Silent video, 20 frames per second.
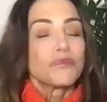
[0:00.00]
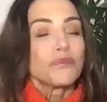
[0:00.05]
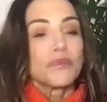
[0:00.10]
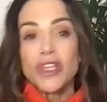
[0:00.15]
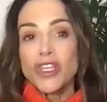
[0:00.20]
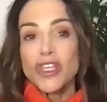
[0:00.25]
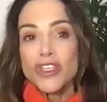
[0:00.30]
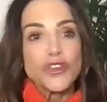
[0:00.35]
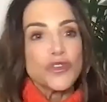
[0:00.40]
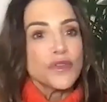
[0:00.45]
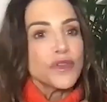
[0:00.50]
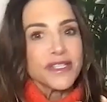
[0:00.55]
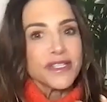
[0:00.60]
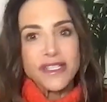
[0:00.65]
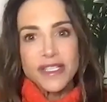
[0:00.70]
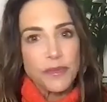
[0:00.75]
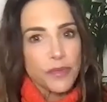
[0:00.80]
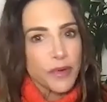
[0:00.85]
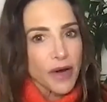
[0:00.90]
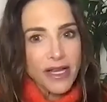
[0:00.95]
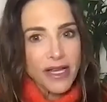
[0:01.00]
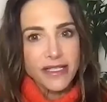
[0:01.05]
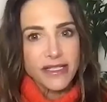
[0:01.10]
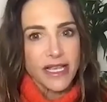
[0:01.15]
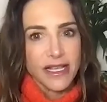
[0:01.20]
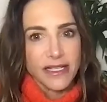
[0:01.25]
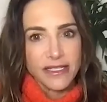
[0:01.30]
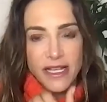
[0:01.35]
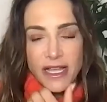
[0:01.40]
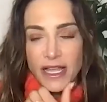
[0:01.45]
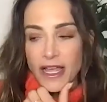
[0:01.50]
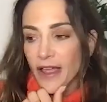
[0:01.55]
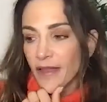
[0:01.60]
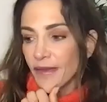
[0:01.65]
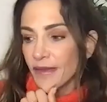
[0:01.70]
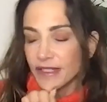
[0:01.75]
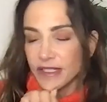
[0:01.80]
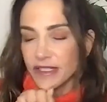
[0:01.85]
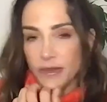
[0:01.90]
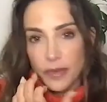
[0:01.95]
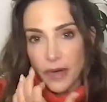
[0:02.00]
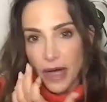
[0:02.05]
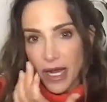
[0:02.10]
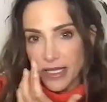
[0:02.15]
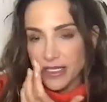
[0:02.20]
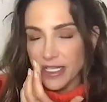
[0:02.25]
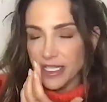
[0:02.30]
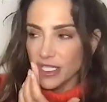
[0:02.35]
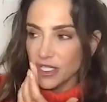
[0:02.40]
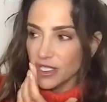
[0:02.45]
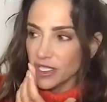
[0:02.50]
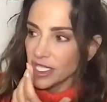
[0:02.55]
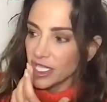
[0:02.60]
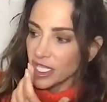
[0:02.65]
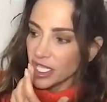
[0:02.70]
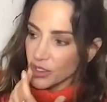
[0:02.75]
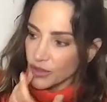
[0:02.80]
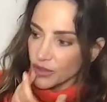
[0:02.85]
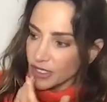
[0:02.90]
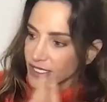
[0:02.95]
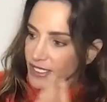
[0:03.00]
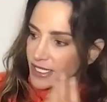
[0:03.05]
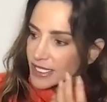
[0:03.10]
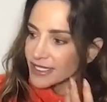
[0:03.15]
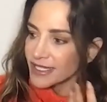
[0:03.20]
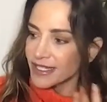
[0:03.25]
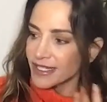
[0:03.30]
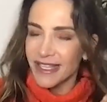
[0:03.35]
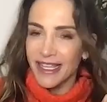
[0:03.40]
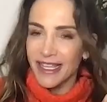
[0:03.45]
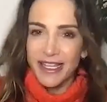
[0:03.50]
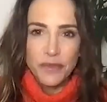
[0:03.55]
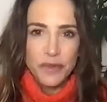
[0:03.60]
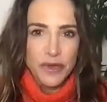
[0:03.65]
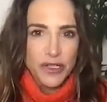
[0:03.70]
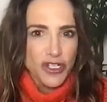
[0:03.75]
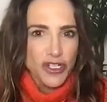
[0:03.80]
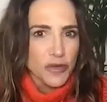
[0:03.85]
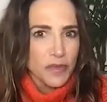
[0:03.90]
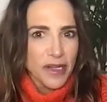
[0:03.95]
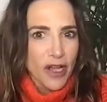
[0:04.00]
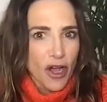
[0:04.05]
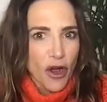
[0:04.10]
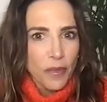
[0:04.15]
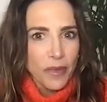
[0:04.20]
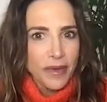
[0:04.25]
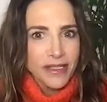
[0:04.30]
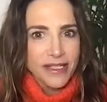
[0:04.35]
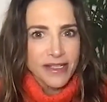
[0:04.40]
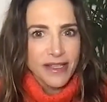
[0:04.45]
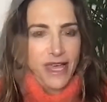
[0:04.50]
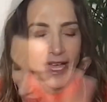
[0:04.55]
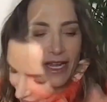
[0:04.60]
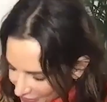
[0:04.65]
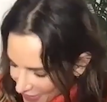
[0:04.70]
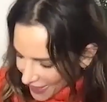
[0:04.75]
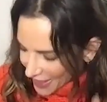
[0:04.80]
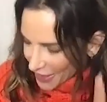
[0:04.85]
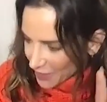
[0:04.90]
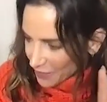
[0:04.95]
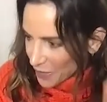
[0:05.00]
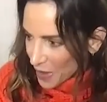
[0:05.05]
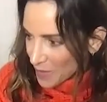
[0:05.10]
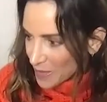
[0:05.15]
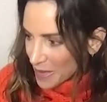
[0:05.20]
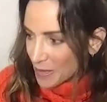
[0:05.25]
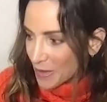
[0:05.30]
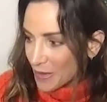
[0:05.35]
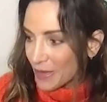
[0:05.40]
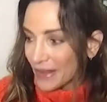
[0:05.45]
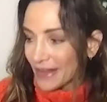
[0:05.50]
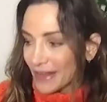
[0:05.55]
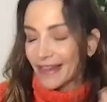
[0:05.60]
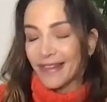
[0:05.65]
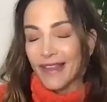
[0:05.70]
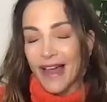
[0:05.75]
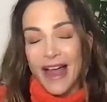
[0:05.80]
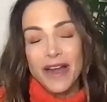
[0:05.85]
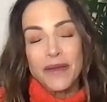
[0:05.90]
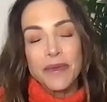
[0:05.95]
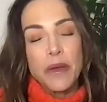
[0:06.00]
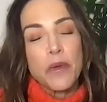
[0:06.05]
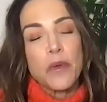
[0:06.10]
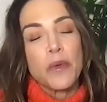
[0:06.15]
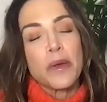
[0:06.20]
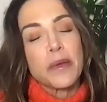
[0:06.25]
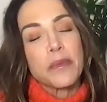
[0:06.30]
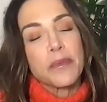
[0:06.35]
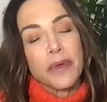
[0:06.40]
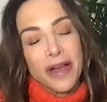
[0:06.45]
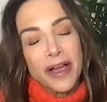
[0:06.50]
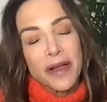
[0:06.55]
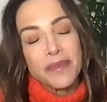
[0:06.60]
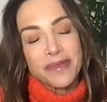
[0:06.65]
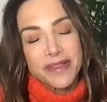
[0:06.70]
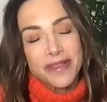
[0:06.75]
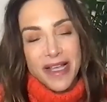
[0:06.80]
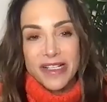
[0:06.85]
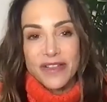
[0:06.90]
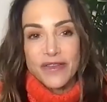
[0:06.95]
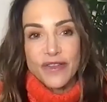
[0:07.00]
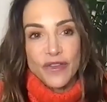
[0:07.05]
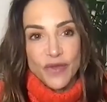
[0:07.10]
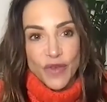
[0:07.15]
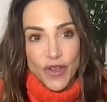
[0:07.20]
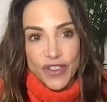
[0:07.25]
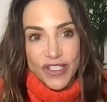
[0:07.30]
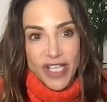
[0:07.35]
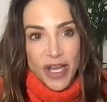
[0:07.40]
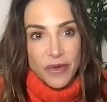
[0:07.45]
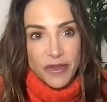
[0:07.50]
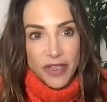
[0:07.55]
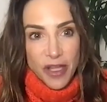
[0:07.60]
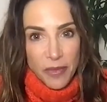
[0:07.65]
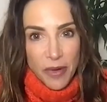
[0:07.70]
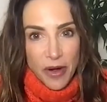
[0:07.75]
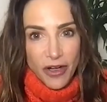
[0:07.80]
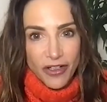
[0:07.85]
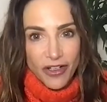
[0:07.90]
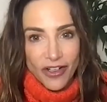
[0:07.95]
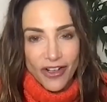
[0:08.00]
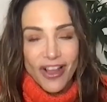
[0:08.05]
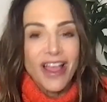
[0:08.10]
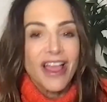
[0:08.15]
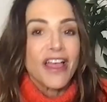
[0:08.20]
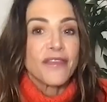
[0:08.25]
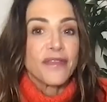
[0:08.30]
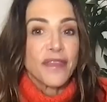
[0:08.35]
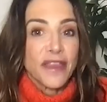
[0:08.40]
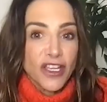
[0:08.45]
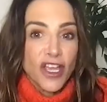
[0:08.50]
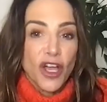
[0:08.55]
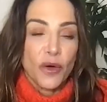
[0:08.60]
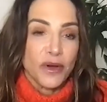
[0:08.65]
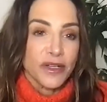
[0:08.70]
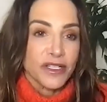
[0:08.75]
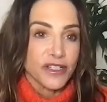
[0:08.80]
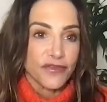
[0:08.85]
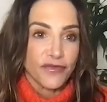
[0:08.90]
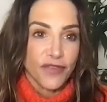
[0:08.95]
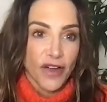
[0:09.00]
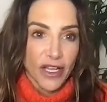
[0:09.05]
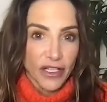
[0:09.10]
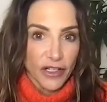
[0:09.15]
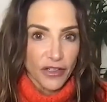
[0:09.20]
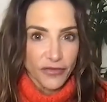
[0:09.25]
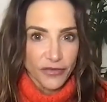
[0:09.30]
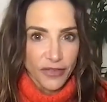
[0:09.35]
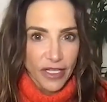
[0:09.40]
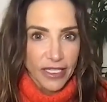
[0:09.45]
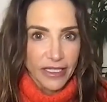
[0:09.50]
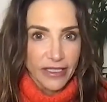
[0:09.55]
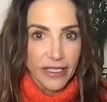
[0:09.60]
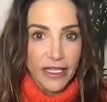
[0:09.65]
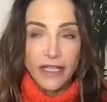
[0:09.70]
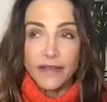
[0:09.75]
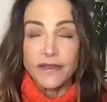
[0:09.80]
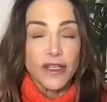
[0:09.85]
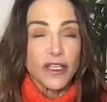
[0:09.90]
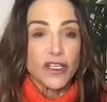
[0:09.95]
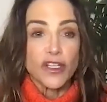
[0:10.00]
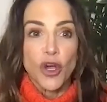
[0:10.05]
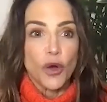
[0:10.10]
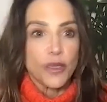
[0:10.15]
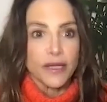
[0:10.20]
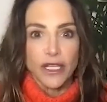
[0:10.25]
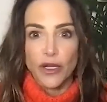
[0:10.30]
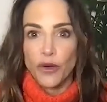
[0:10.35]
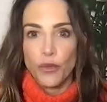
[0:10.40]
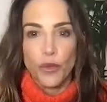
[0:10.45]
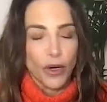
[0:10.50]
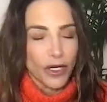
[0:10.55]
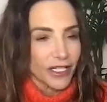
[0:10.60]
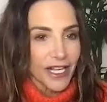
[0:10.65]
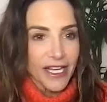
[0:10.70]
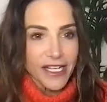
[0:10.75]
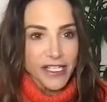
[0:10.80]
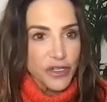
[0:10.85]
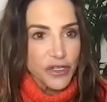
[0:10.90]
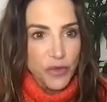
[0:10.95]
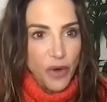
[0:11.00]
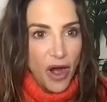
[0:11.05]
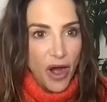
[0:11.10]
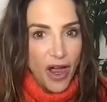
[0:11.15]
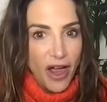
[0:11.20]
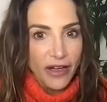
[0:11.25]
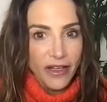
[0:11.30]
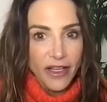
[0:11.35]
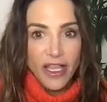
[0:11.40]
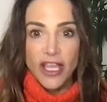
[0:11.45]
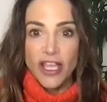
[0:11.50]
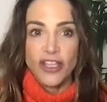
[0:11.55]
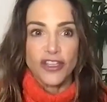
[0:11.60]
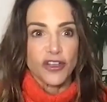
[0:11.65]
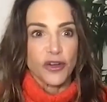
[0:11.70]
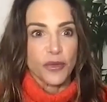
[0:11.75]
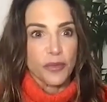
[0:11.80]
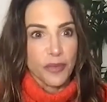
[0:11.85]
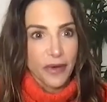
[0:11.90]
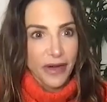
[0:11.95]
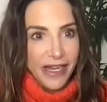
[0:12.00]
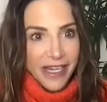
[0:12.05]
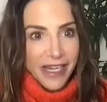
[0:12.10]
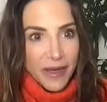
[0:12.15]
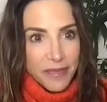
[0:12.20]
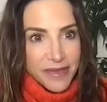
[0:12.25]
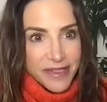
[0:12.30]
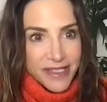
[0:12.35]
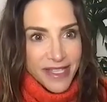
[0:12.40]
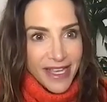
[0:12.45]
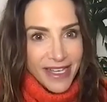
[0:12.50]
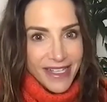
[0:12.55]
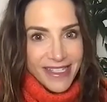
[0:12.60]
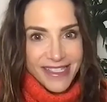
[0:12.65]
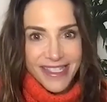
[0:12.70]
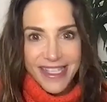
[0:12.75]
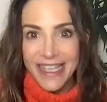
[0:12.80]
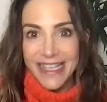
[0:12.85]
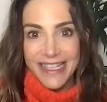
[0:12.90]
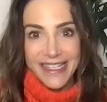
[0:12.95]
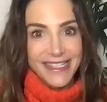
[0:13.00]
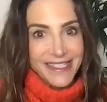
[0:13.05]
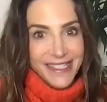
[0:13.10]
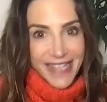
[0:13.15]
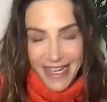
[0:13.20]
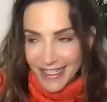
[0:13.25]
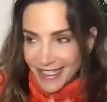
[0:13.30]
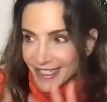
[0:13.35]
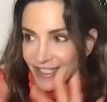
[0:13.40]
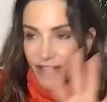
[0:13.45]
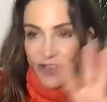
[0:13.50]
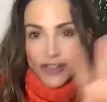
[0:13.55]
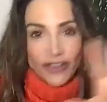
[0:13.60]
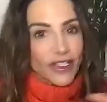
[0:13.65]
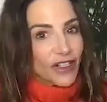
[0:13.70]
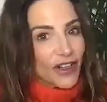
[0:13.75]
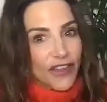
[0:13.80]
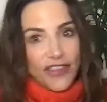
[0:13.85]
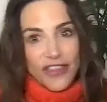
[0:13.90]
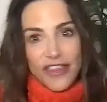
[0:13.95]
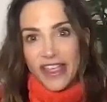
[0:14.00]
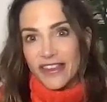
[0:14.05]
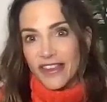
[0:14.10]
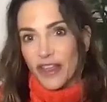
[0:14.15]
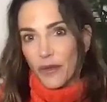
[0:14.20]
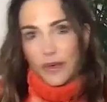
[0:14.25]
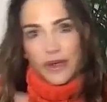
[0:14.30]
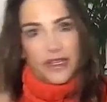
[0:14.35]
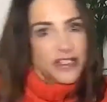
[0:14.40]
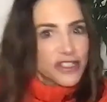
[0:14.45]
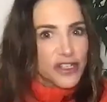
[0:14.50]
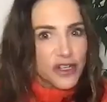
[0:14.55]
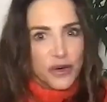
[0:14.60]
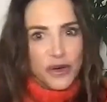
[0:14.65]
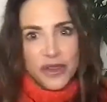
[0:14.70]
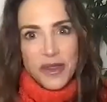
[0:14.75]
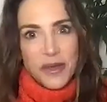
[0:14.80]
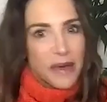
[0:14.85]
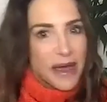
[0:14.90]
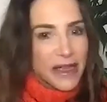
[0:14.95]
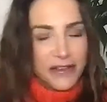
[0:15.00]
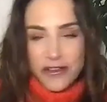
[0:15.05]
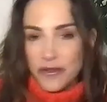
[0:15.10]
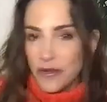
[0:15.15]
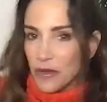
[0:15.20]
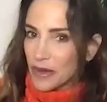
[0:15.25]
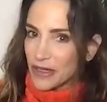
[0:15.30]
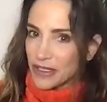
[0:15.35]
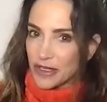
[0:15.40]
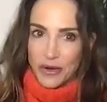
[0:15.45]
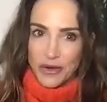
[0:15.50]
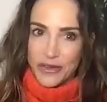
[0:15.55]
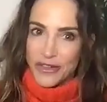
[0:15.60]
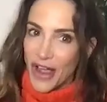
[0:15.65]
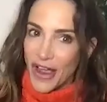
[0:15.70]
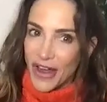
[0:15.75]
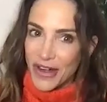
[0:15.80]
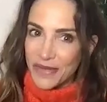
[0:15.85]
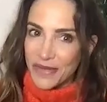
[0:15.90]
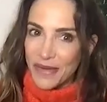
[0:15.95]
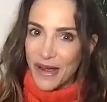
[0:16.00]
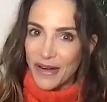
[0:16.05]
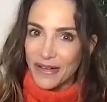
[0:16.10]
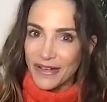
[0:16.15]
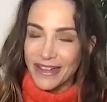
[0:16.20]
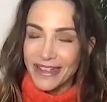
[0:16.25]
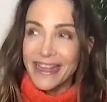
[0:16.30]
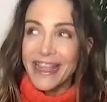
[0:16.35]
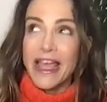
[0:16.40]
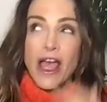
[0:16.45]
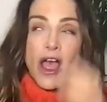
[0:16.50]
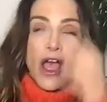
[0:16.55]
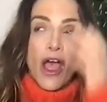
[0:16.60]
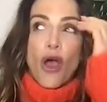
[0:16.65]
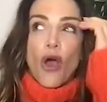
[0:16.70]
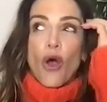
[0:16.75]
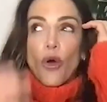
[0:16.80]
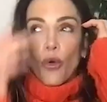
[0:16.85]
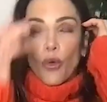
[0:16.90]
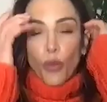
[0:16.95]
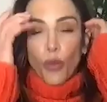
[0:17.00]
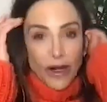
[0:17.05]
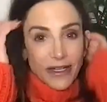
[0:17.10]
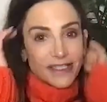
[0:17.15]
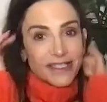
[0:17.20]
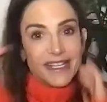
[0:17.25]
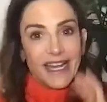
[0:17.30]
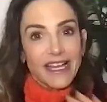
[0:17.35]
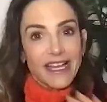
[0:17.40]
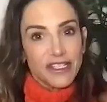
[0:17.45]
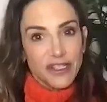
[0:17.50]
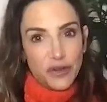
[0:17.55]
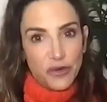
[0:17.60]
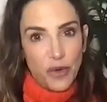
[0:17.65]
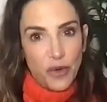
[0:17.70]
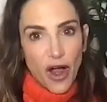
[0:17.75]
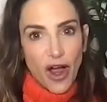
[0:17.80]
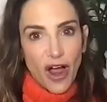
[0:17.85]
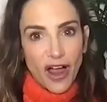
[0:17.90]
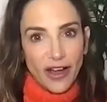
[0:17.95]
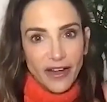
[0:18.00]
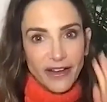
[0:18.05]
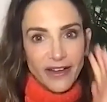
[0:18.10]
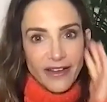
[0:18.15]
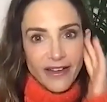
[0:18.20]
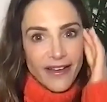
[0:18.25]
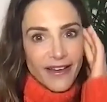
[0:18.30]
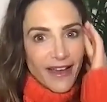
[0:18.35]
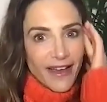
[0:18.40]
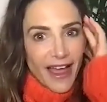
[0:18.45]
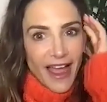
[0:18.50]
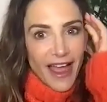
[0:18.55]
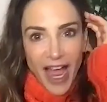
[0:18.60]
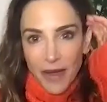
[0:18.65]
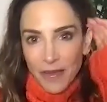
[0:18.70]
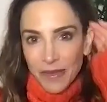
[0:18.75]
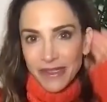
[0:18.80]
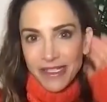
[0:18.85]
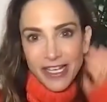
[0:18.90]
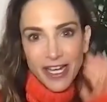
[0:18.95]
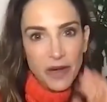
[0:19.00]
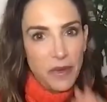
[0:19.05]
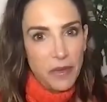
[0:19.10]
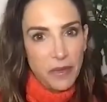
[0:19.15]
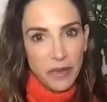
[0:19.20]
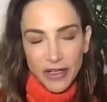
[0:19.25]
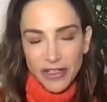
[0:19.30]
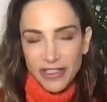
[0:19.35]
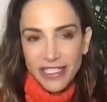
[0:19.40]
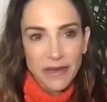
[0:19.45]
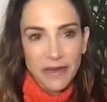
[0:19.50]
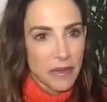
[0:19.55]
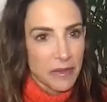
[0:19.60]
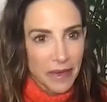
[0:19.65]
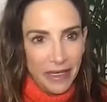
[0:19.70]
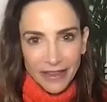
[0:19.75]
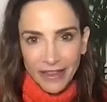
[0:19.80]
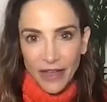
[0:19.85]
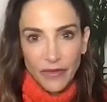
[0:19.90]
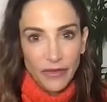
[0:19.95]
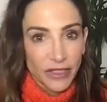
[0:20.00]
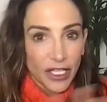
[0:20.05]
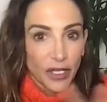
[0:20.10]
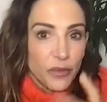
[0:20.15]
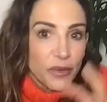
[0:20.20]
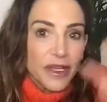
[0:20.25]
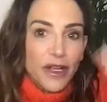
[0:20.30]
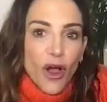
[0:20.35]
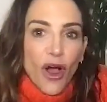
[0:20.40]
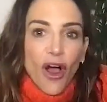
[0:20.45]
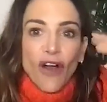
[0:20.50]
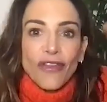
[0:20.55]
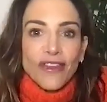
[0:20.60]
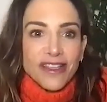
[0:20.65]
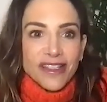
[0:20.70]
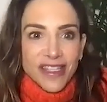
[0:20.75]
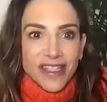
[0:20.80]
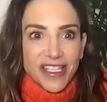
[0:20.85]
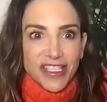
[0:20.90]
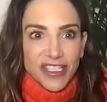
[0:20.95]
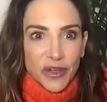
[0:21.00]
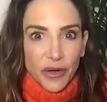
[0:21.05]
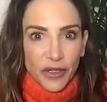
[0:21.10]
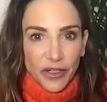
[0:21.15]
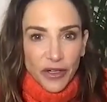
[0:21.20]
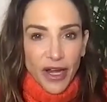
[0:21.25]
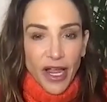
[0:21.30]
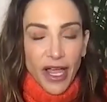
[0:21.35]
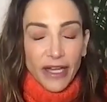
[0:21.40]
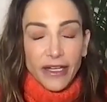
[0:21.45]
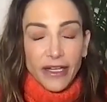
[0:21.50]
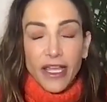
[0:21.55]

So this is a process. This is a process using the three T's and saying, would you be open to that? I gotta warn people that a lot of people, when we bring up sex for the first time with our partner, they go into fight or flight. They go into what did I do wrong? You're bringing up sex. Sex is our little thing that we do in the bedroom and we don't talk about it. What did I do wrong? I'm a terrible person. I'm a bad lover. Like we go all these things go in our head.